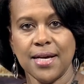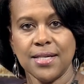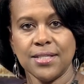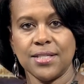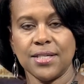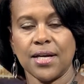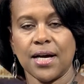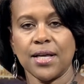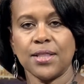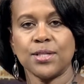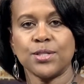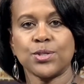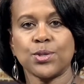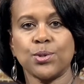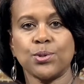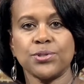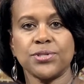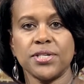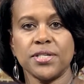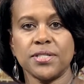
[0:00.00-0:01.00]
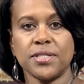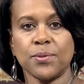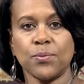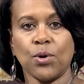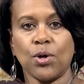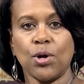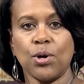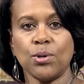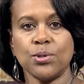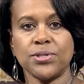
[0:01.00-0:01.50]
Tonight, the school system
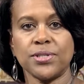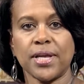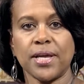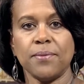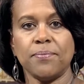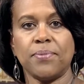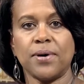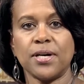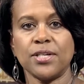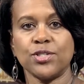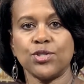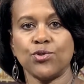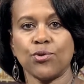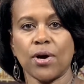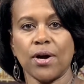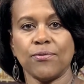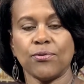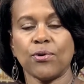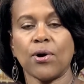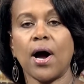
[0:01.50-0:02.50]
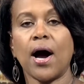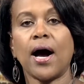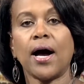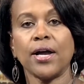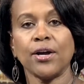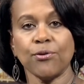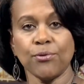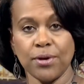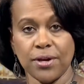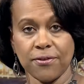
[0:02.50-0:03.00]
will host a bus driver
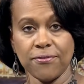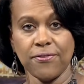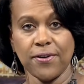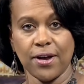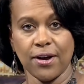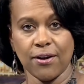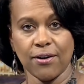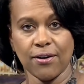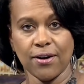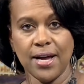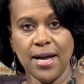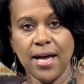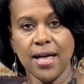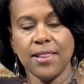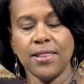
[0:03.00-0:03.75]
hiring fair.